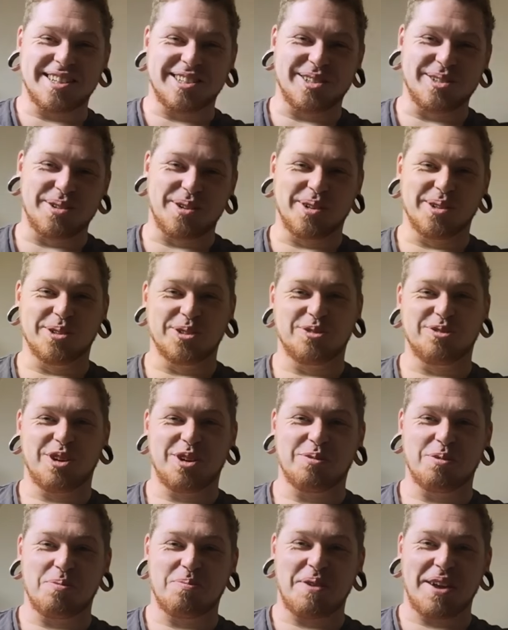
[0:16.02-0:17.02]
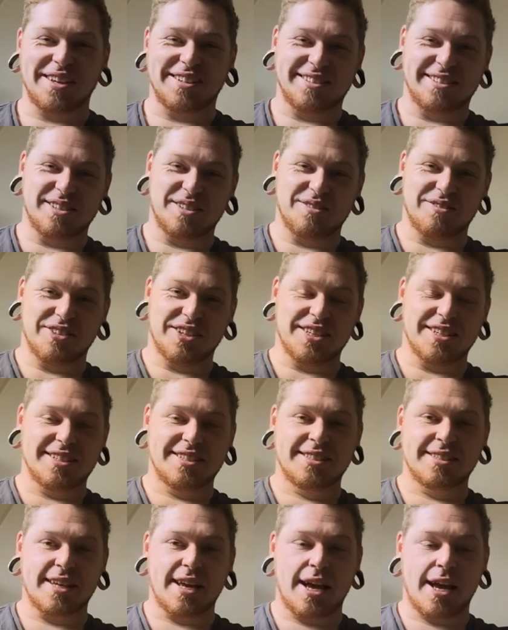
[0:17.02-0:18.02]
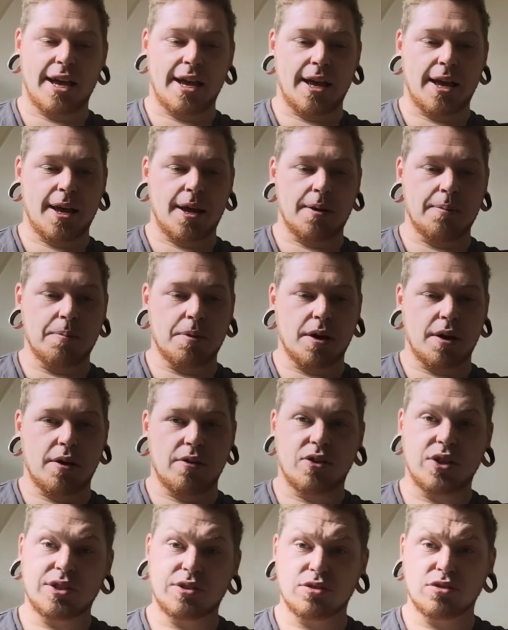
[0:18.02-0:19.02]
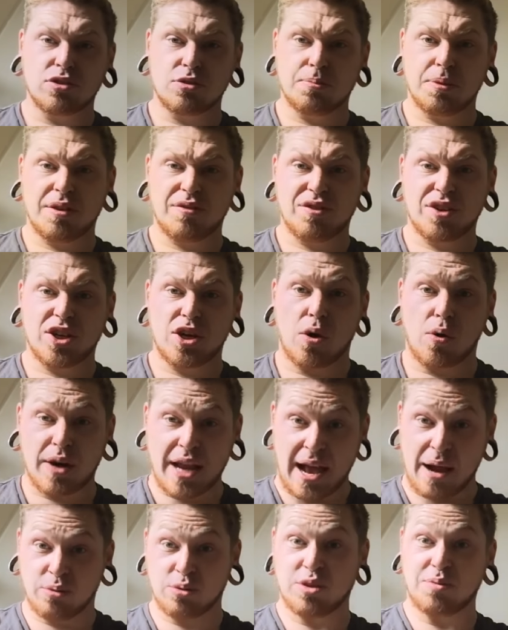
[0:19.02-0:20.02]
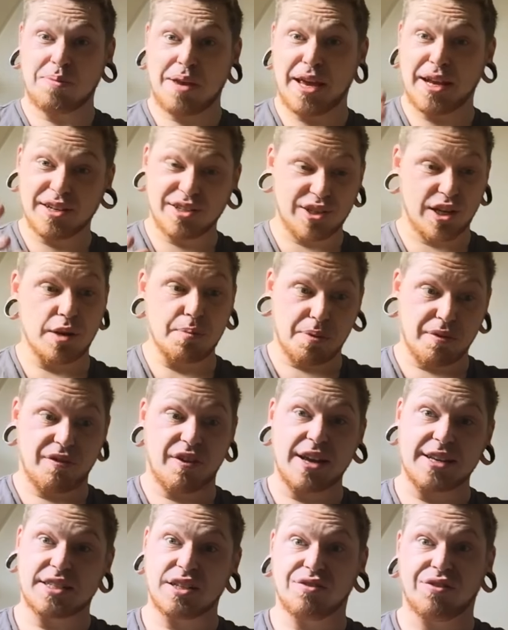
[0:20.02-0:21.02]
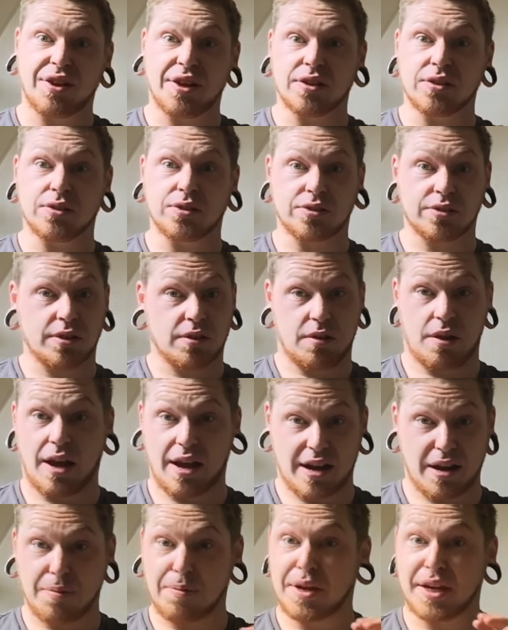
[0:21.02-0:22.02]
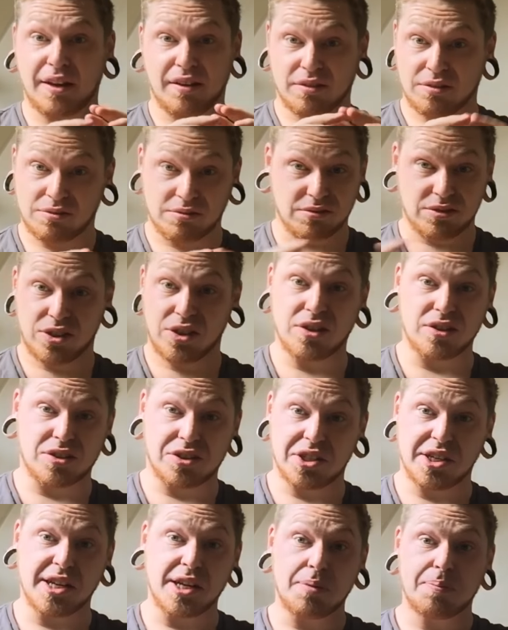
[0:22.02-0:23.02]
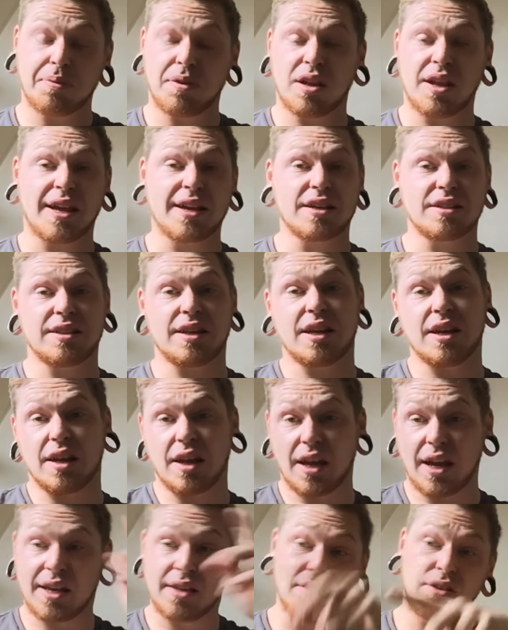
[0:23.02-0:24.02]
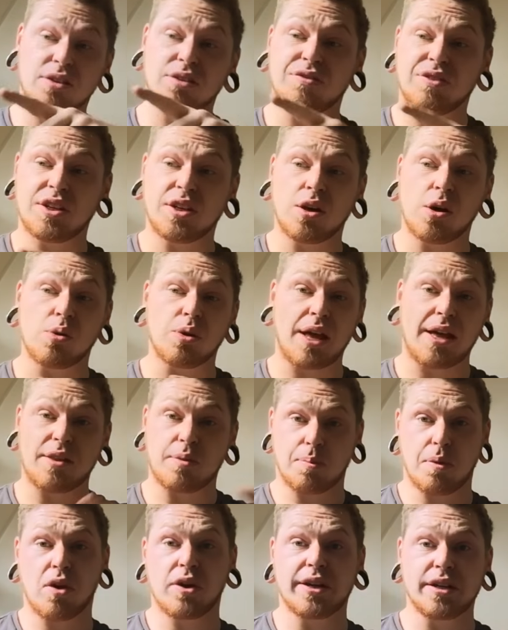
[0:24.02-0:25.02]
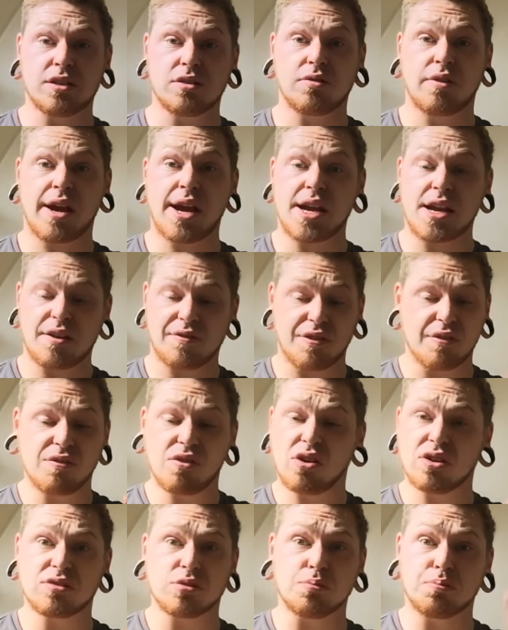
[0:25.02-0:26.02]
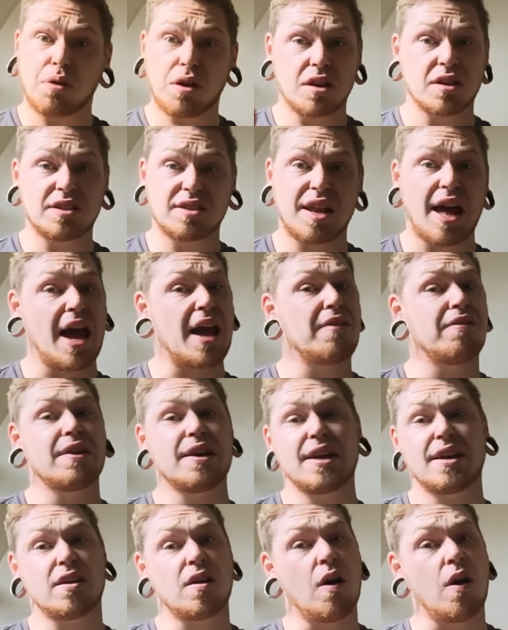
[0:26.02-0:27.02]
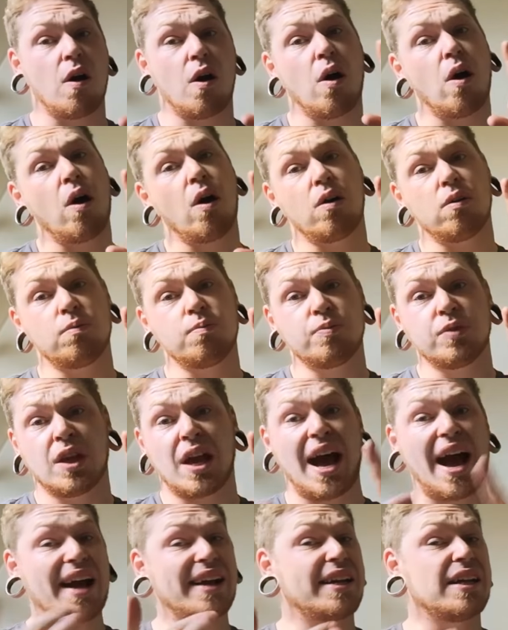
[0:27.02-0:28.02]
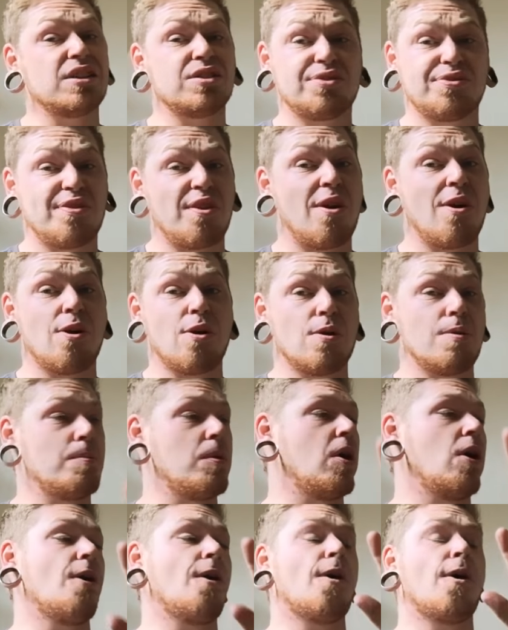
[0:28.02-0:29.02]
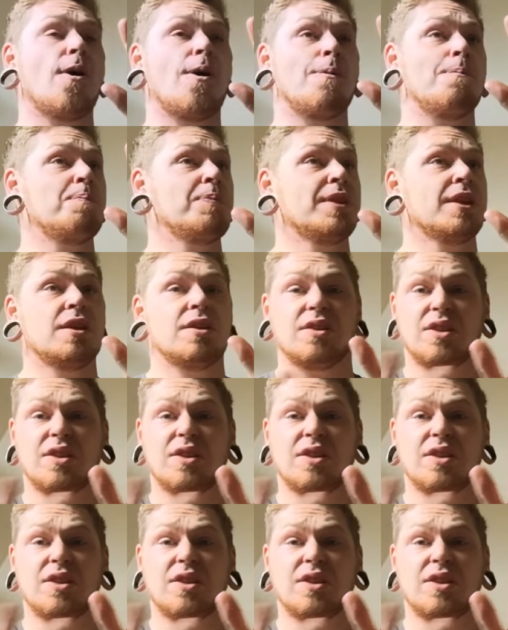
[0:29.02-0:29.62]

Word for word: guys, it's Luke at Luke's Affordable Paint Service. Um, this is going to be a video on how to make cheap effective hills, and I mean dirt cheap. Like I said, in the other video, like the blocking terrain, if you've got some polystyrene or high dense foam or